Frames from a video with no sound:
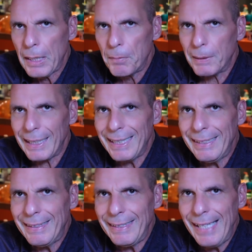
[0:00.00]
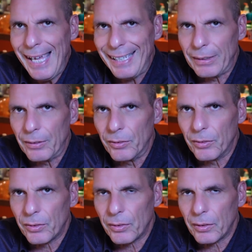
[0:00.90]
But in the
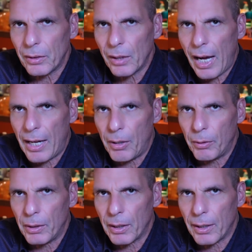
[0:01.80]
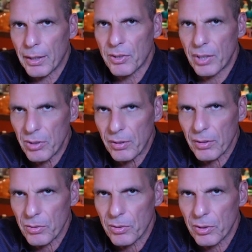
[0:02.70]
end, our
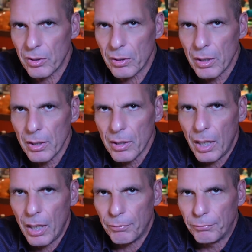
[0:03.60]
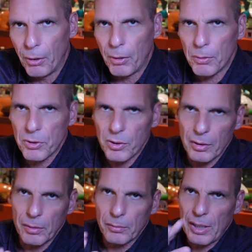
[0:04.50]
resistance follows
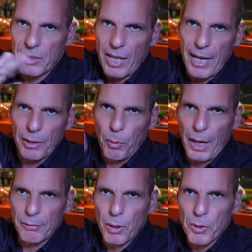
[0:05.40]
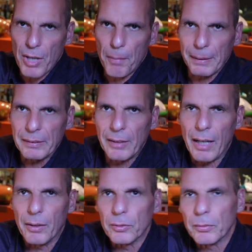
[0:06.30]
a sine wave, goes up and
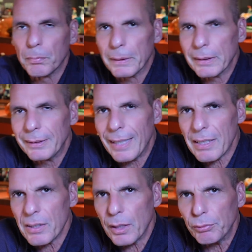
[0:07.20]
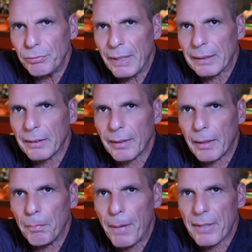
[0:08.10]
down, but it doesn't affect the
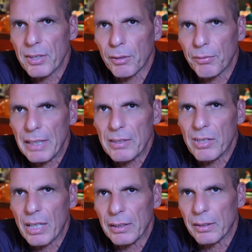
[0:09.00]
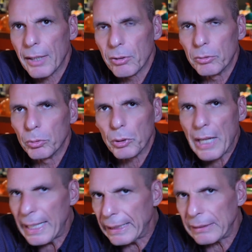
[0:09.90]
capacity of the insider to
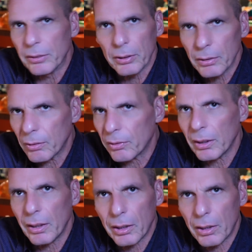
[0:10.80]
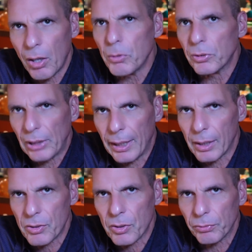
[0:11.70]
ride the
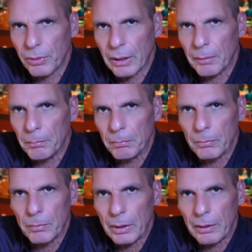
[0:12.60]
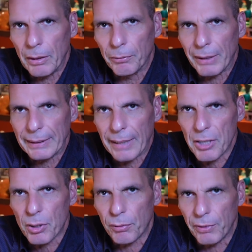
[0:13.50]
coattails of a
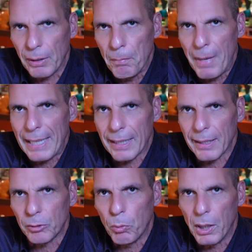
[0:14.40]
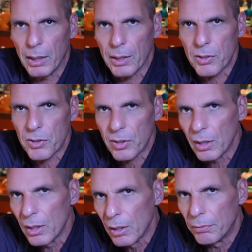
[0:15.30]
catastrophe, making it worse
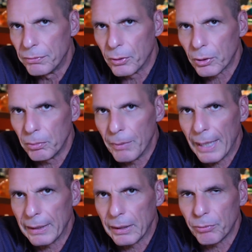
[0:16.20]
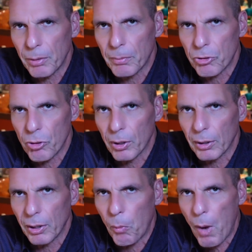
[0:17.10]
for humanity, for the
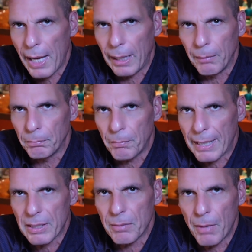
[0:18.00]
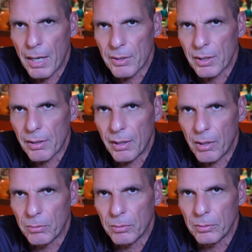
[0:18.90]
majority, while maximizing their
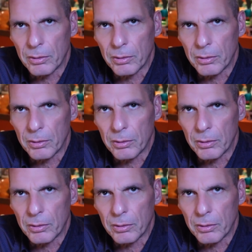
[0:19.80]
own